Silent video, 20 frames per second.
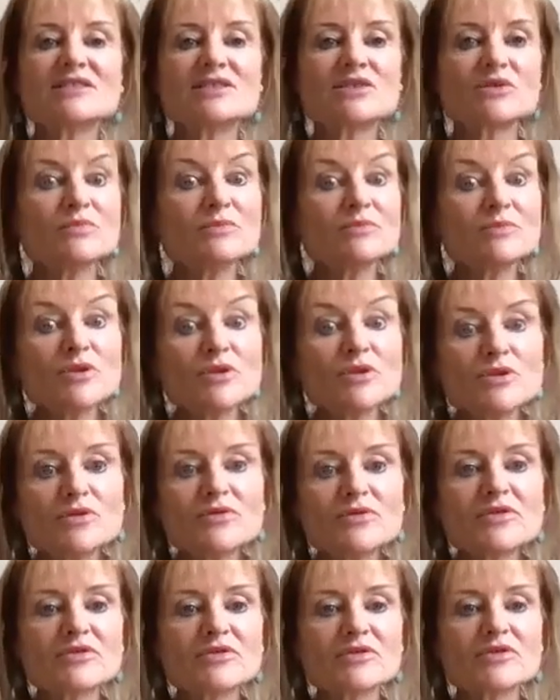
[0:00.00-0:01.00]
to
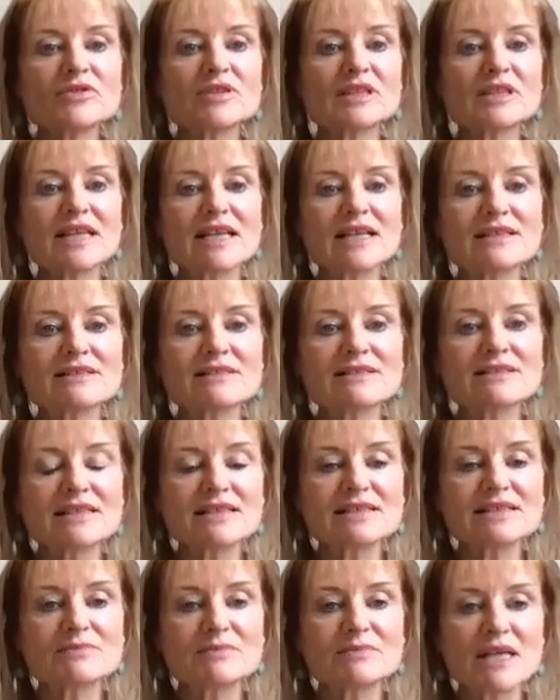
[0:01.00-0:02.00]
move through the next
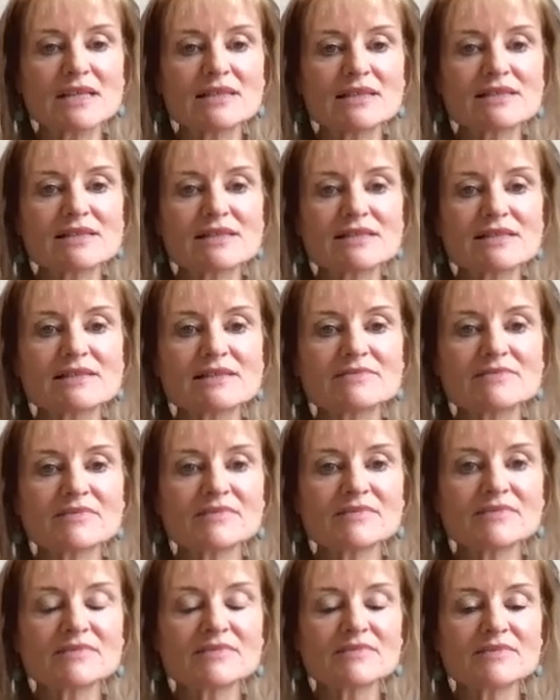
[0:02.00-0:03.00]
6 months,
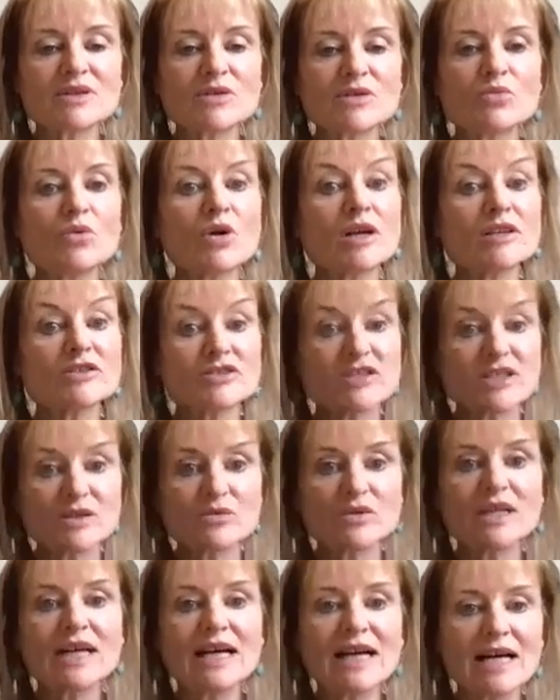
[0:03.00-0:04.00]
watching
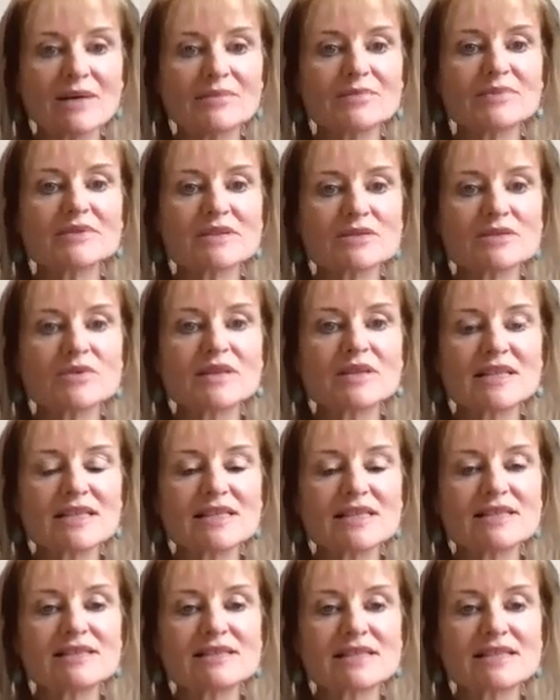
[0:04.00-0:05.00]
what happens with
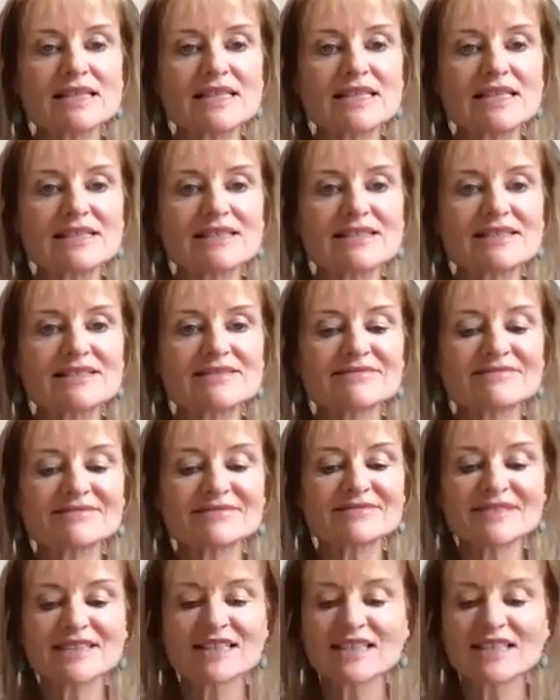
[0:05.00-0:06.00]
these seeds
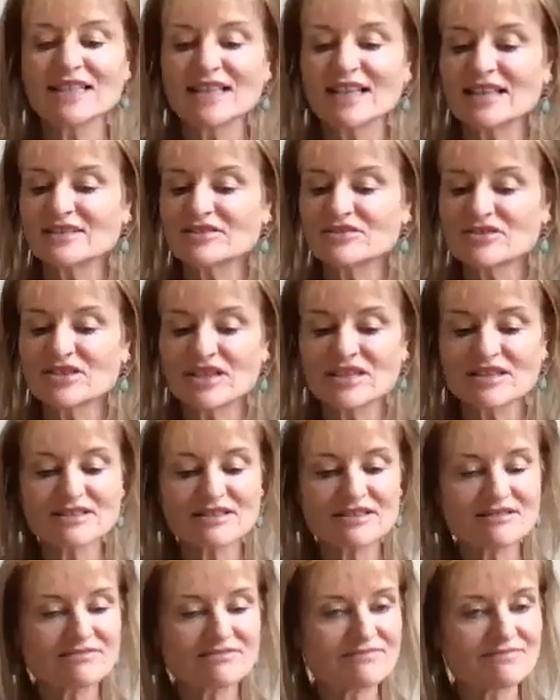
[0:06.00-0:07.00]
and
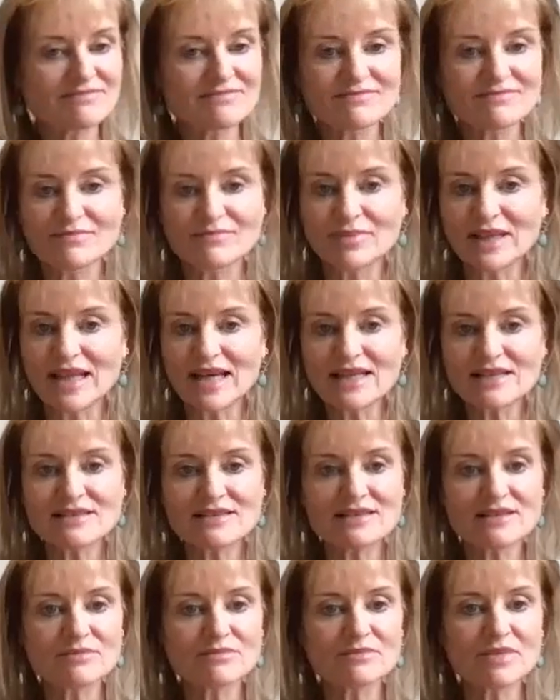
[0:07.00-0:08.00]
just
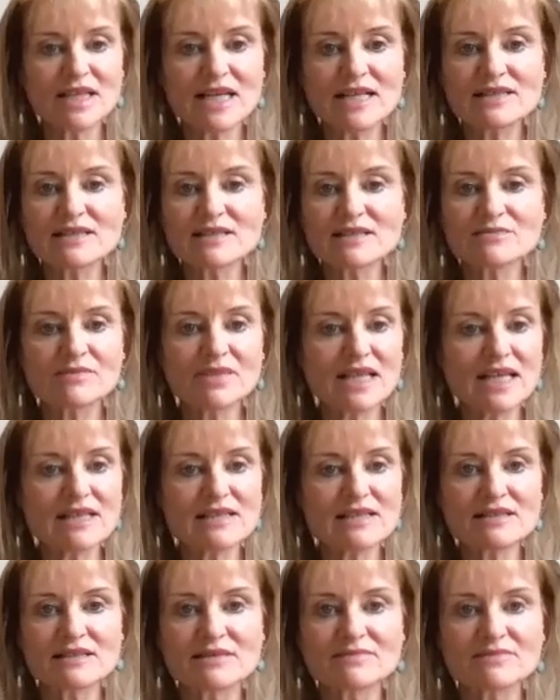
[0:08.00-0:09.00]
bless them, bless them,
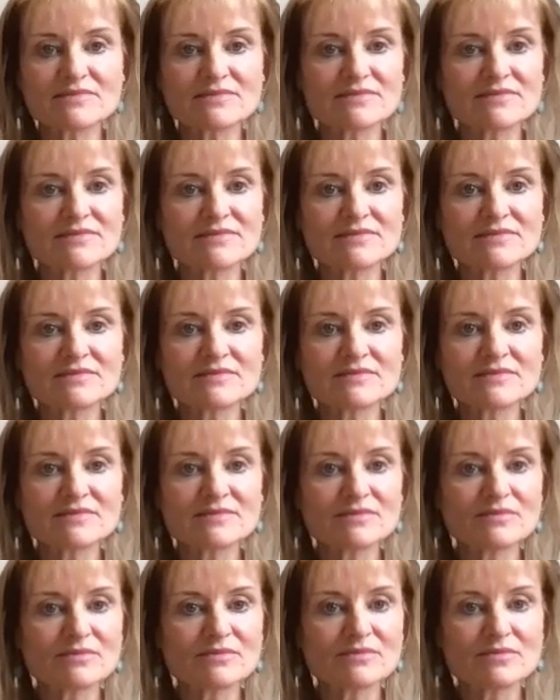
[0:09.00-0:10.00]
bless them.
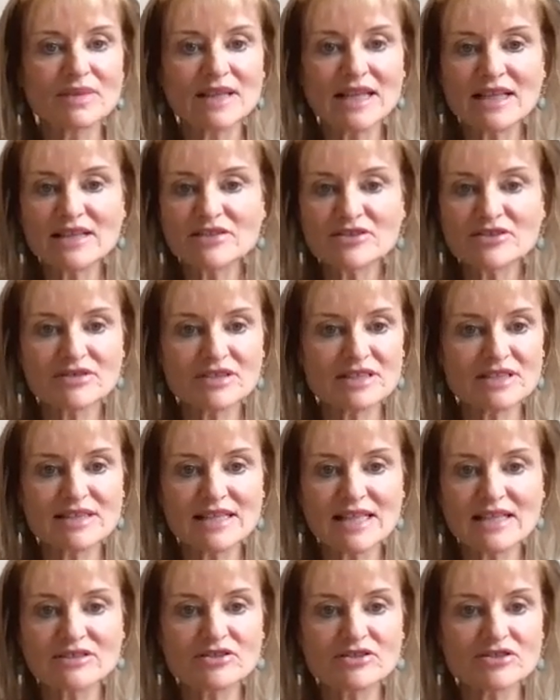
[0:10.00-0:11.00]
Bless your
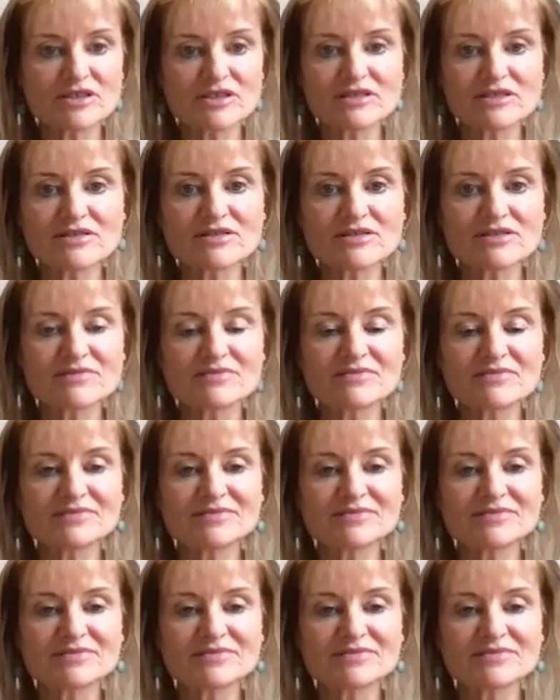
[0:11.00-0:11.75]
intentions.